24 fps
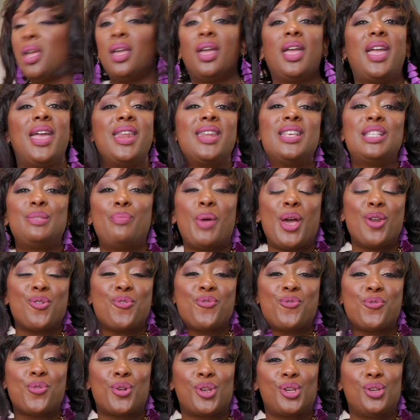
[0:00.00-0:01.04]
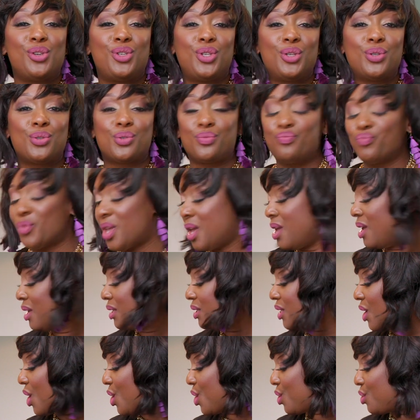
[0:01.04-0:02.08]
and it's better for you too.
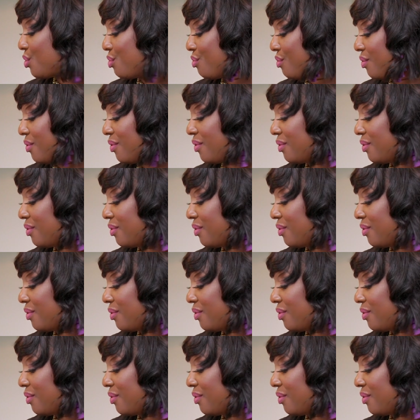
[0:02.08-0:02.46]
So